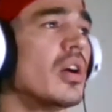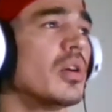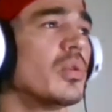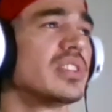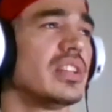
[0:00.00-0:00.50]

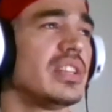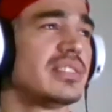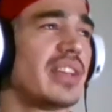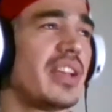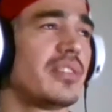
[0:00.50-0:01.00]
was at
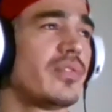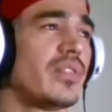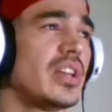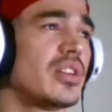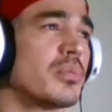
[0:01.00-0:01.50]
least eight
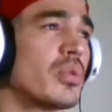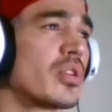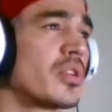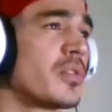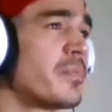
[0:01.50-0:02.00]
feet or
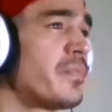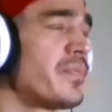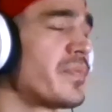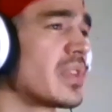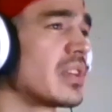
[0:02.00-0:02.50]
more.
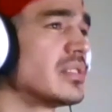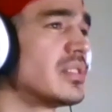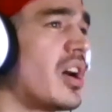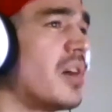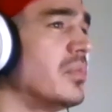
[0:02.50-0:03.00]

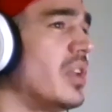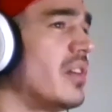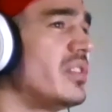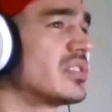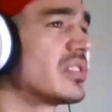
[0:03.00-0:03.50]
Tom
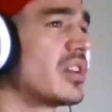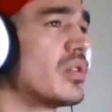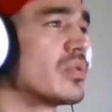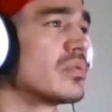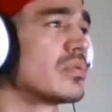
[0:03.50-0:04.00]
loved this
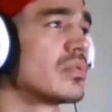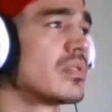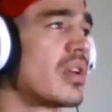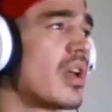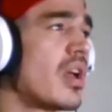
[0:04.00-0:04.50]
coat.
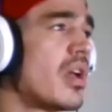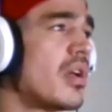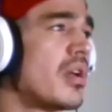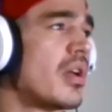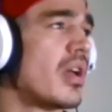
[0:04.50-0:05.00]

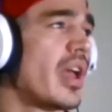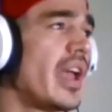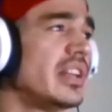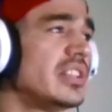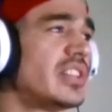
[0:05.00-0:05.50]

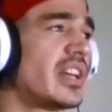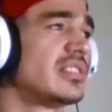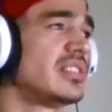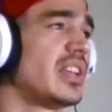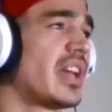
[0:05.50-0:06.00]
Any
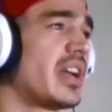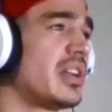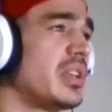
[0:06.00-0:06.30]
chance he had,